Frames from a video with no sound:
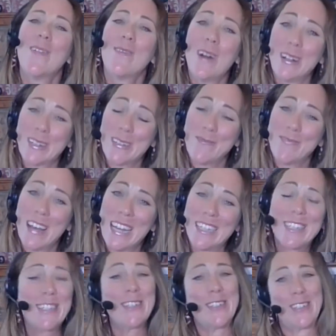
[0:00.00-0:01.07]
Welcome
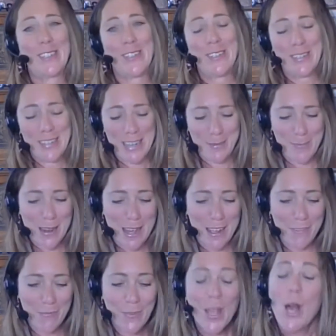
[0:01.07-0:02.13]
back to Student Hub
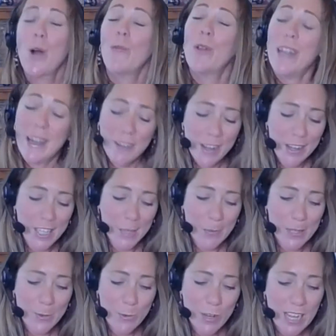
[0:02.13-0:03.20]
Live. We're now going to
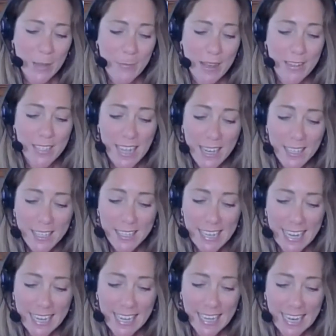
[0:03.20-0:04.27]
be talking about
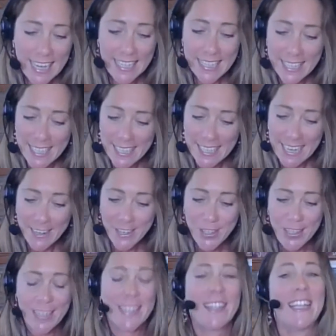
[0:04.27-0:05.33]
undertaking a
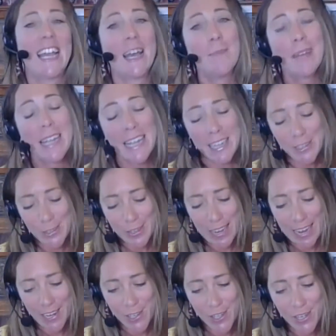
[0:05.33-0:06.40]
dissertation in the MA
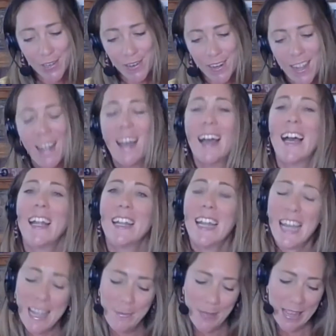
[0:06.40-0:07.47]
Education and
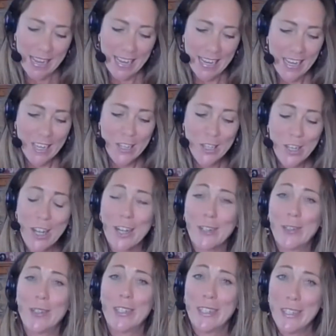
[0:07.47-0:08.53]
MA
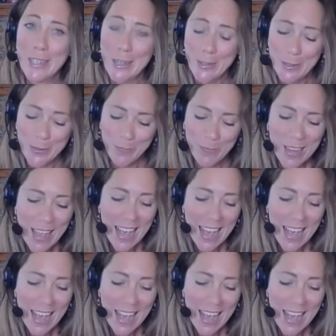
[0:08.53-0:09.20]
Childhood and Youth.